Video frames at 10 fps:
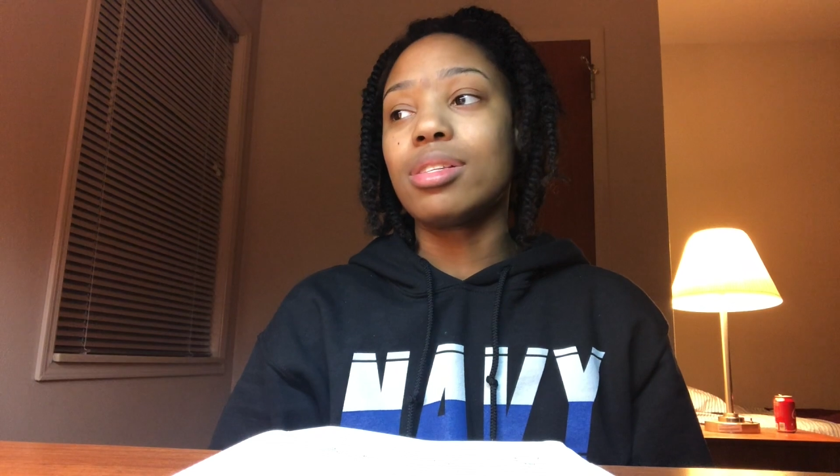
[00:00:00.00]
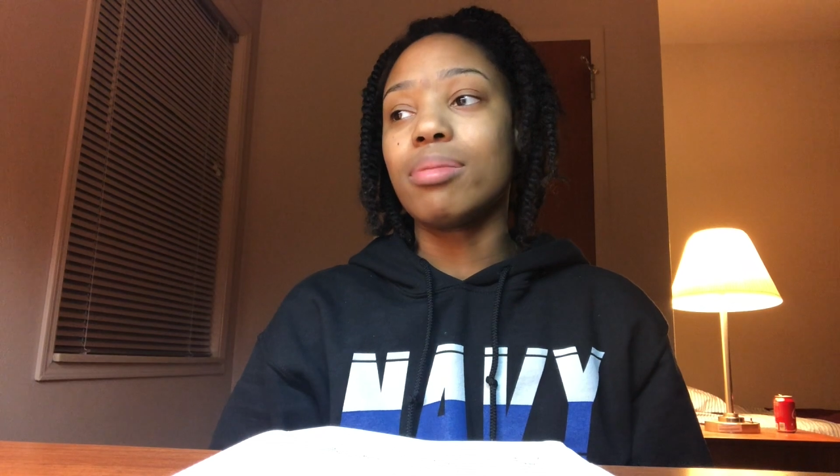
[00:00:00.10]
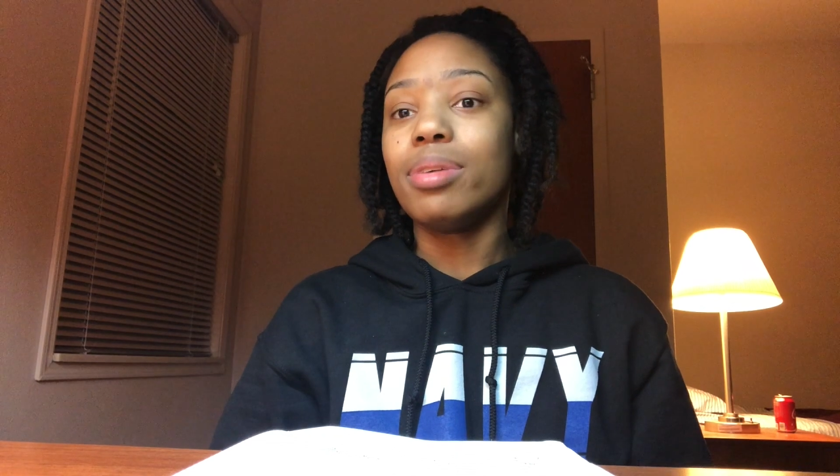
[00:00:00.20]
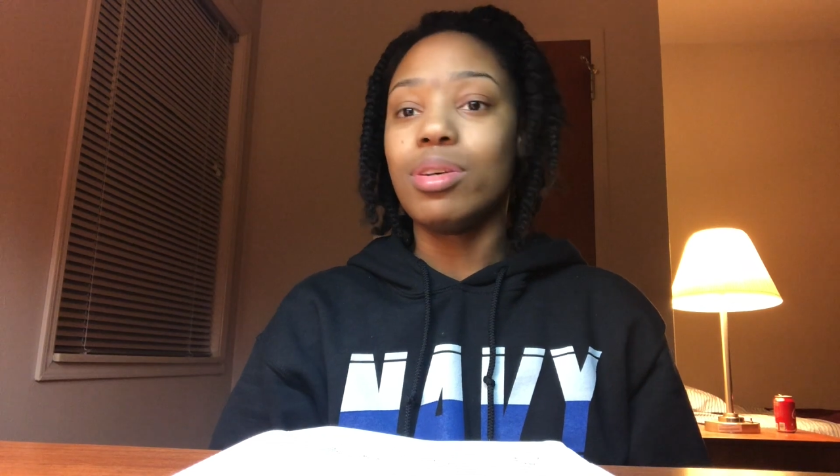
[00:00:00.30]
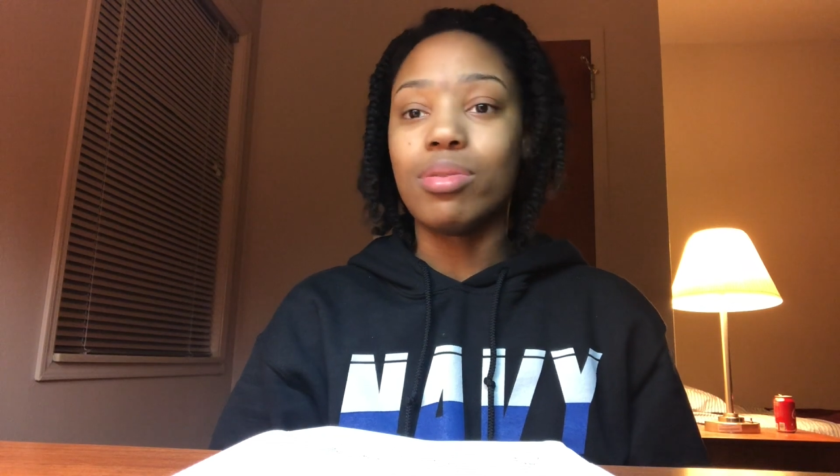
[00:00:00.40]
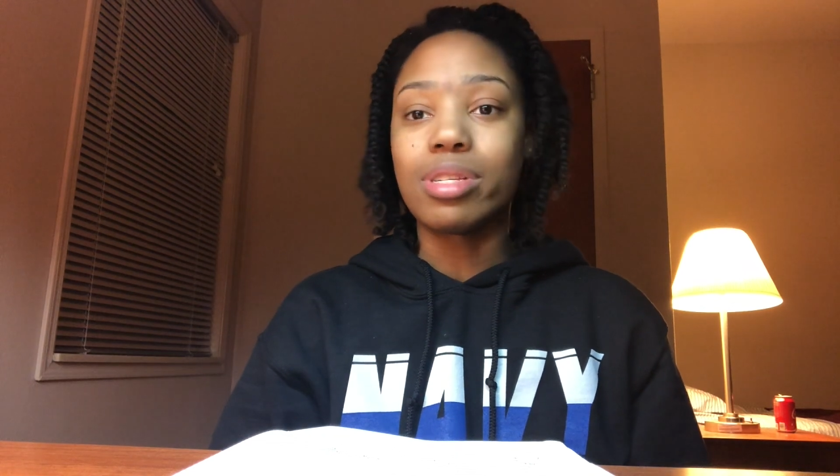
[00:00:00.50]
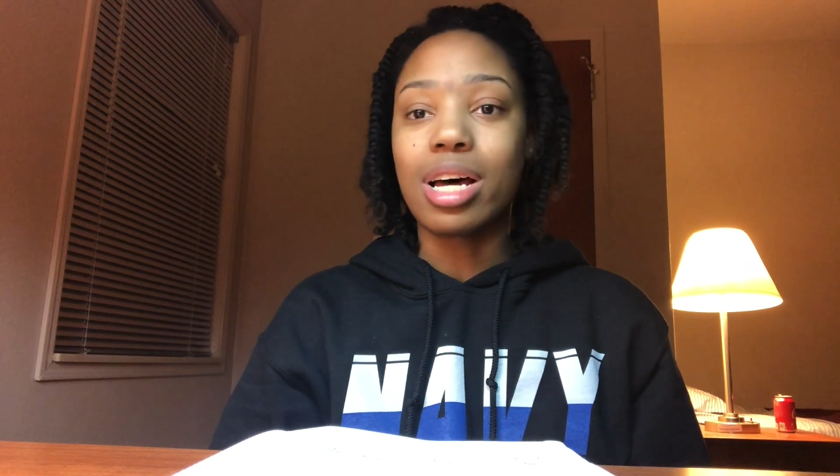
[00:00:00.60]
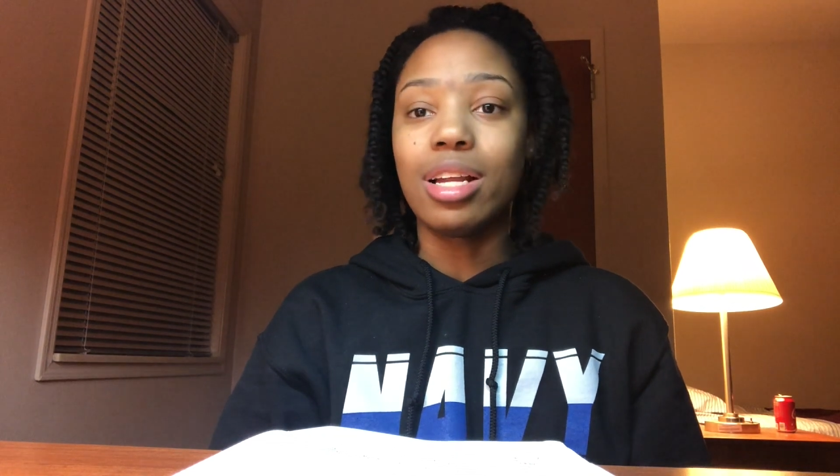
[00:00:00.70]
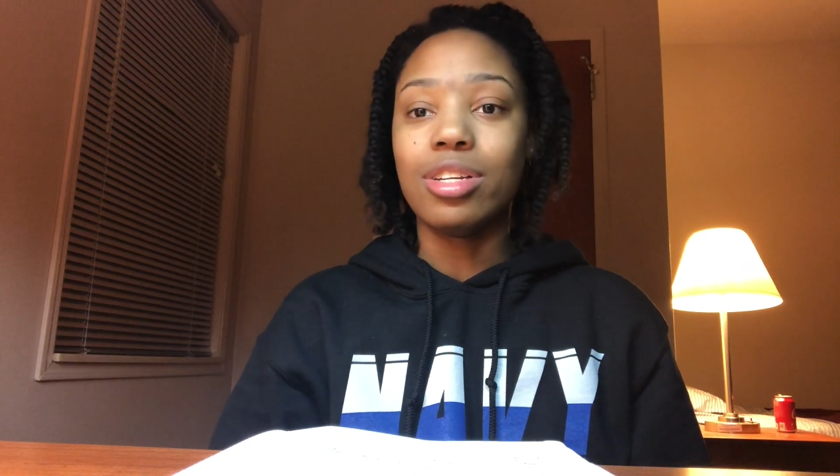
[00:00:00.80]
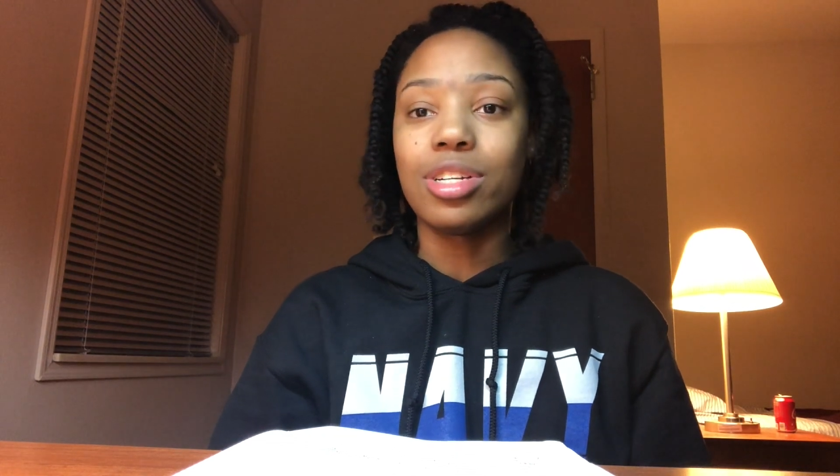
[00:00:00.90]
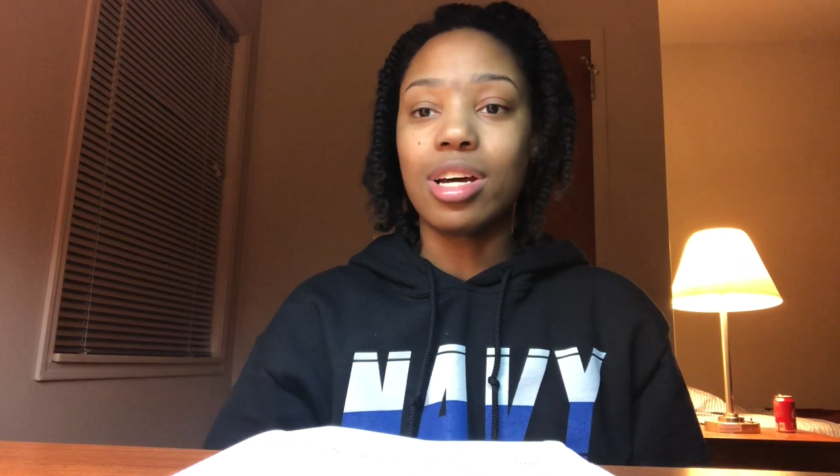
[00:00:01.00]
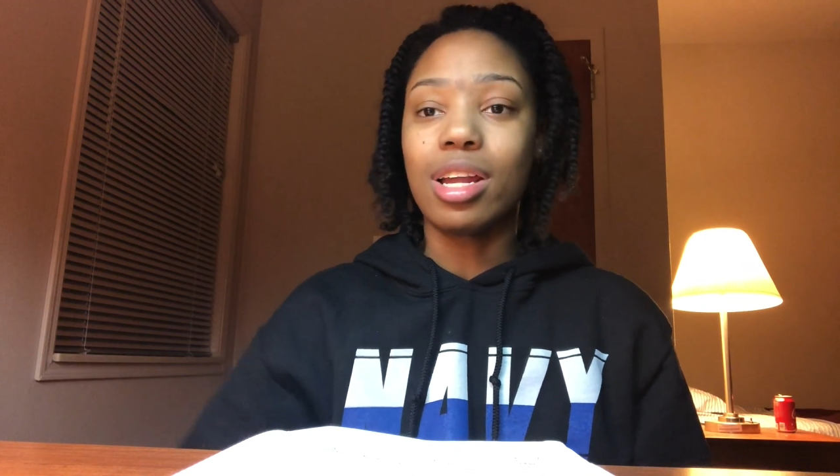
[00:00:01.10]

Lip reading: some Eco Styling gel,